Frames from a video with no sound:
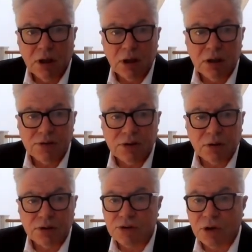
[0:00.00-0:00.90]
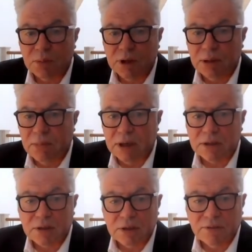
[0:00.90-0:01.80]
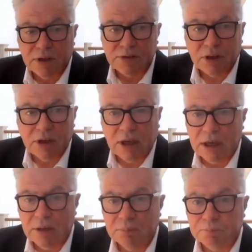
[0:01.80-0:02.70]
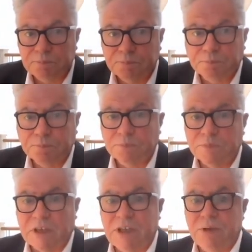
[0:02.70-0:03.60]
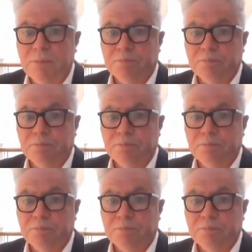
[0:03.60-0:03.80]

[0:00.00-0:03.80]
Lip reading: So I'll stop there, Matt, if that's okay. Thank you.